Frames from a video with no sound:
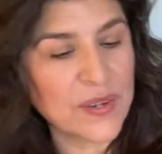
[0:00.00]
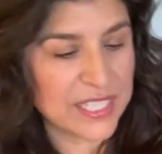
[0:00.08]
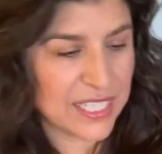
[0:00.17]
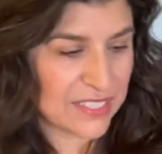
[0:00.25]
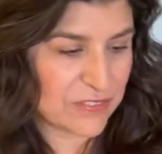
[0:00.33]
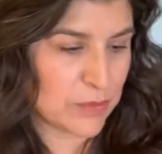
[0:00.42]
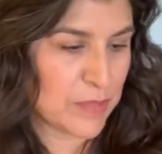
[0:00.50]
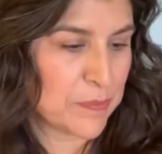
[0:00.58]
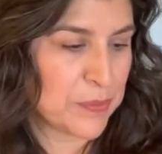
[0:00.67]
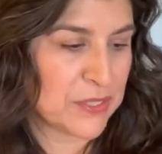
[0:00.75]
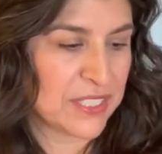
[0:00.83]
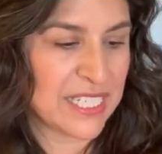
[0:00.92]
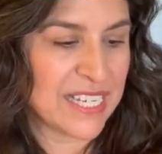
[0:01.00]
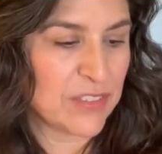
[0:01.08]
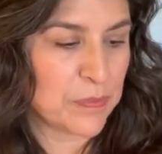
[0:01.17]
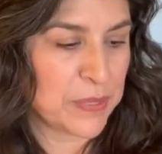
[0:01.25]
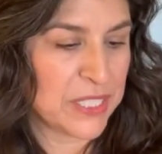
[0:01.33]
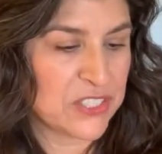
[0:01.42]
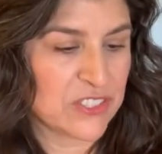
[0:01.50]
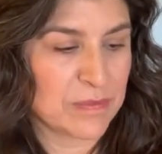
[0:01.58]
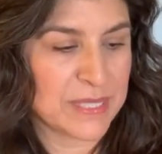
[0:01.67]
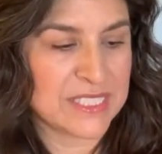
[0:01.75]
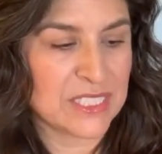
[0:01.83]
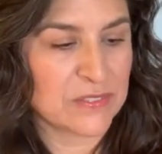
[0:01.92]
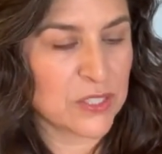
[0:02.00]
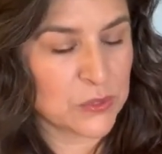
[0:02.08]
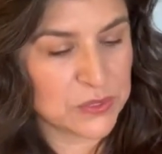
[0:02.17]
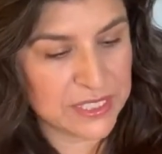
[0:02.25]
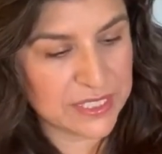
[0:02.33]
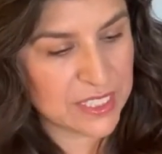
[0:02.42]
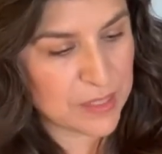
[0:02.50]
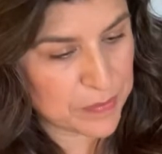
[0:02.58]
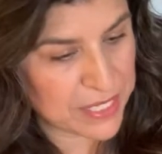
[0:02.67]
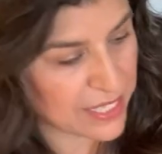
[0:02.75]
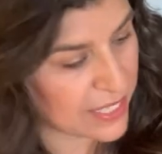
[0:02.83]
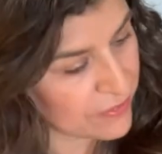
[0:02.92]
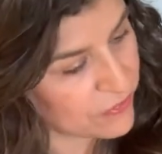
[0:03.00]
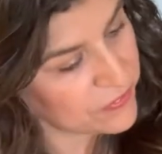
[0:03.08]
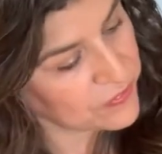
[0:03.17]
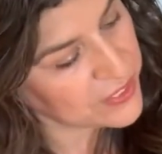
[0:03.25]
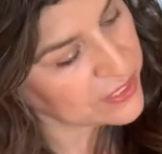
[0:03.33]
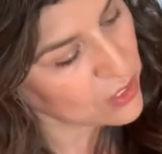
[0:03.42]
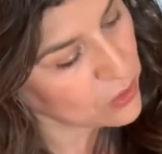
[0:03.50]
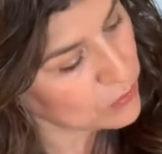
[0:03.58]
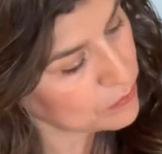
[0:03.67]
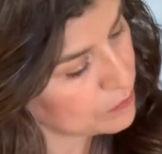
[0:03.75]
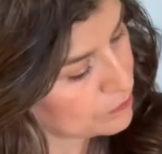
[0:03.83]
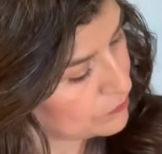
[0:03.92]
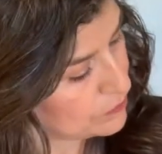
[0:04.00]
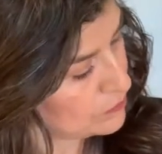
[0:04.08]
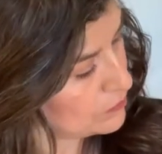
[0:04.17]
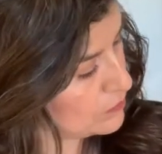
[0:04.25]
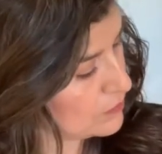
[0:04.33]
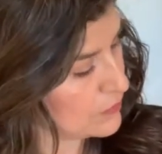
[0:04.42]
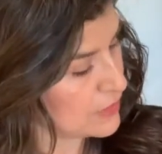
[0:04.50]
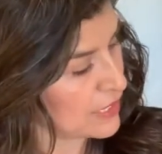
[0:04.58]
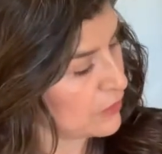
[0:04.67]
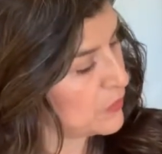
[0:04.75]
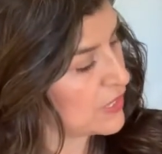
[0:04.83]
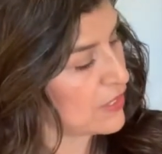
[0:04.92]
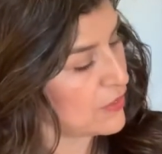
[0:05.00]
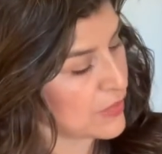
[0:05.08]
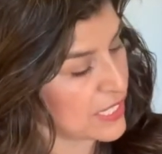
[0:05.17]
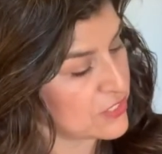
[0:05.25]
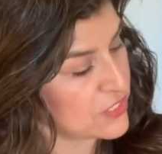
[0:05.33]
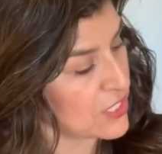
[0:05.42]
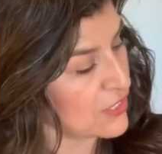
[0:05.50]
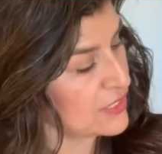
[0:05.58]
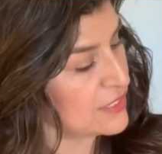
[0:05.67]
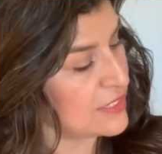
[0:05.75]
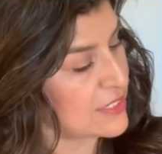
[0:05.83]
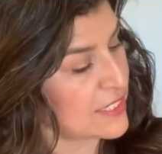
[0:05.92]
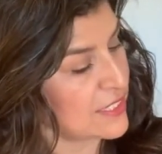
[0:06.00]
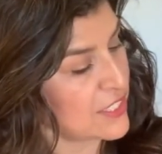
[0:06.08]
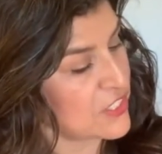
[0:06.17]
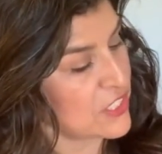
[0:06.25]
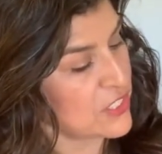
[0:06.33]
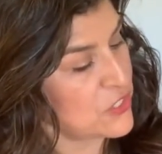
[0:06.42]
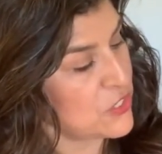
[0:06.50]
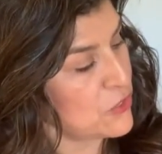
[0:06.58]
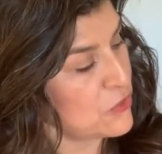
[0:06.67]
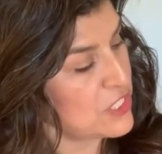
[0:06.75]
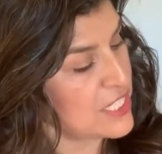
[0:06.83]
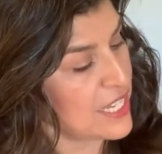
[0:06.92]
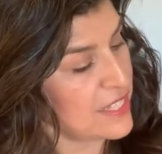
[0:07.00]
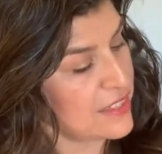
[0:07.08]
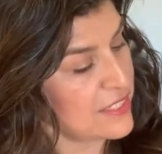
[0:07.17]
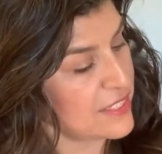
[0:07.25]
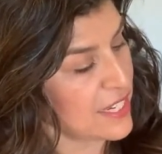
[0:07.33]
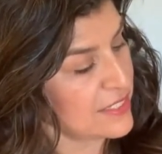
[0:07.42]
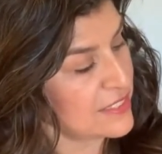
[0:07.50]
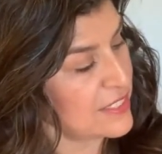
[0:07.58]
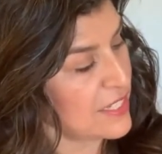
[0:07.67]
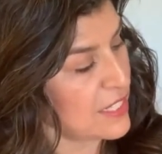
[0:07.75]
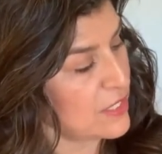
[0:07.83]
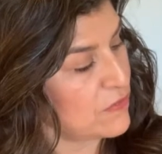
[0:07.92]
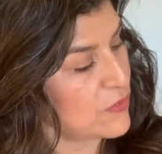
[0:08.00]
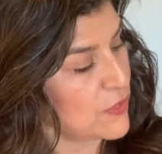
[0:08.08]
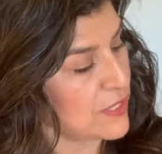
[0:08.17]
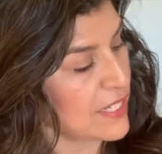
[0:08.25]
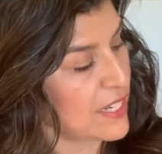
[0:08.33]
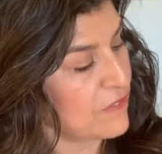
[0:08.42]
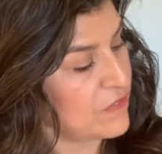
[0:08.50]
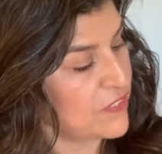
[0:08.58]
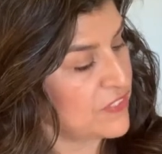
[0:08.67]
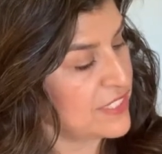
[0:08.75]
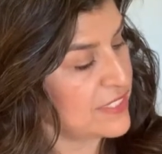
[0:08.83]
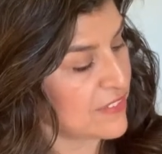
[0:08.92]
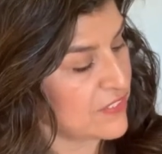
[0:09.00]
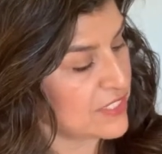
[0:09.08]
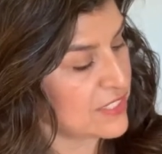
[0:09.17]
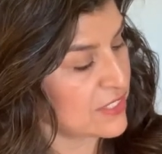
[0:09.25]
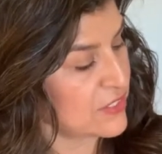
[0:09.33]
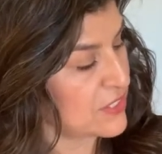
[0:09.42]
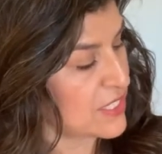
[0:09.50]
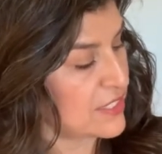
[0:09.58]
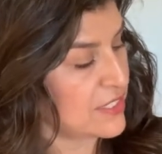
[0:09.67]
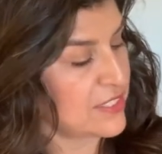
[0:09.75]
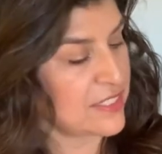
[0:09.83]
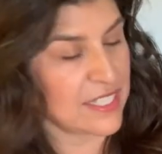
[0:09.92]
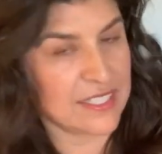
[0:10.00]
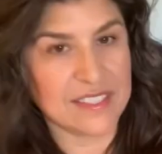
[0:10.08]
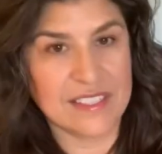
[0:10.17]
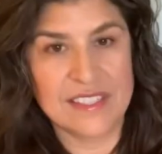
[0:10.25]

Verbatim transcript: I got it for my birthday. I have a picture of myself holding it up and I feel, oh, here we go. I started this collection on June 10th, 1984. I have 57 stickers on this date.